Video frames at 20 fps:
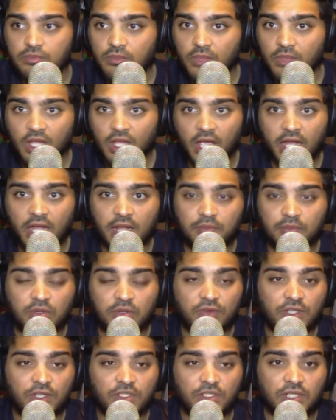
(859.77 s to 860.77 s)
at
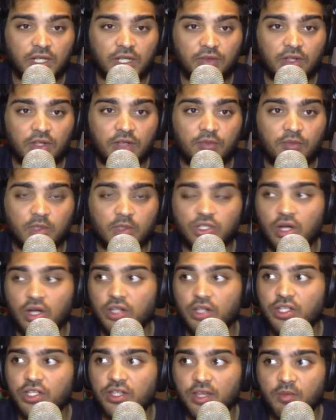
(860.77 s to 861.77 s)
provincial level. If
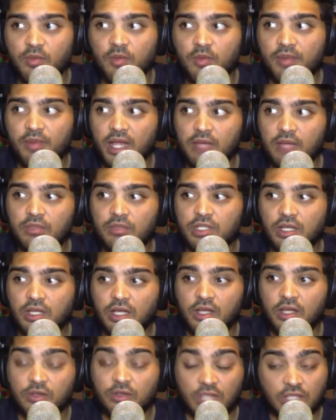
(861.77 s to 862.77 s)
majority of them are playing
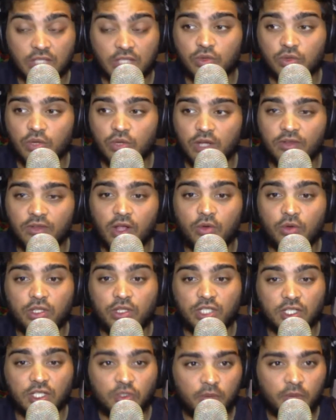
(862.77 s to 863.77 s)
at school level only
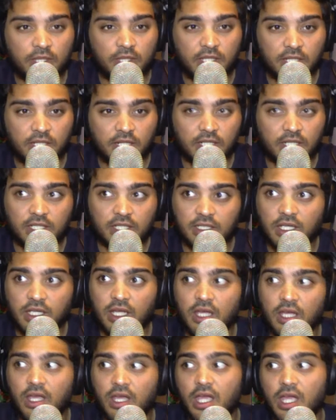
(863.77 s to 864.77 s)
T20 cricket,
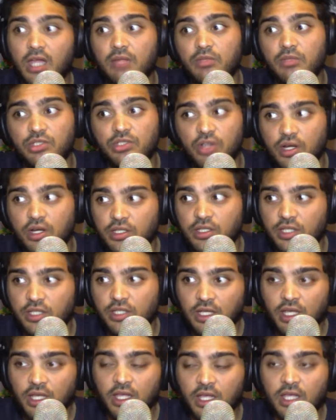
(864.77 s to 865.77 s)
and majority
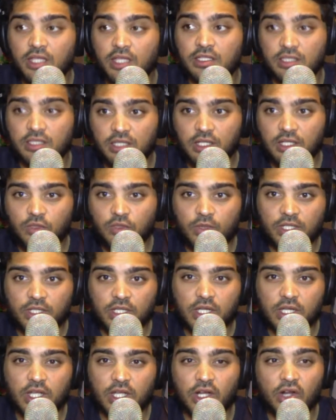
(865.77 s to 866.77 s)
T20
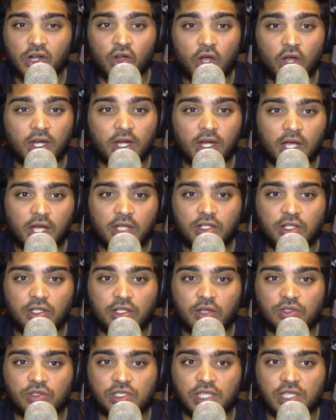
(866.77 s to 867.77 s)
cricket are not learning
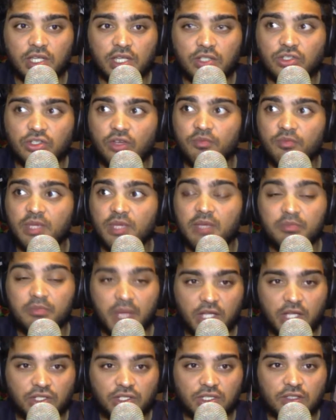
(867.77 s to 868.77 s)
those skills of being
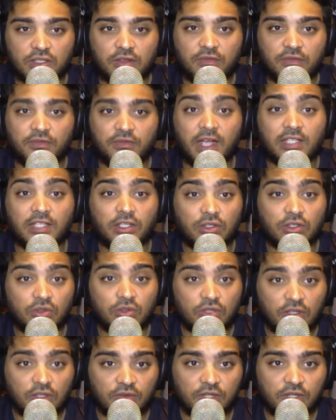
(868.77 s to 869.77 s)
patient, fighting through
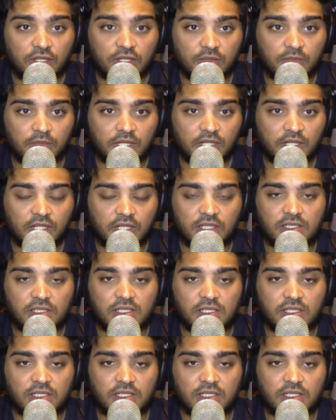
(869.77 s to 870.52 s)
difficult periods,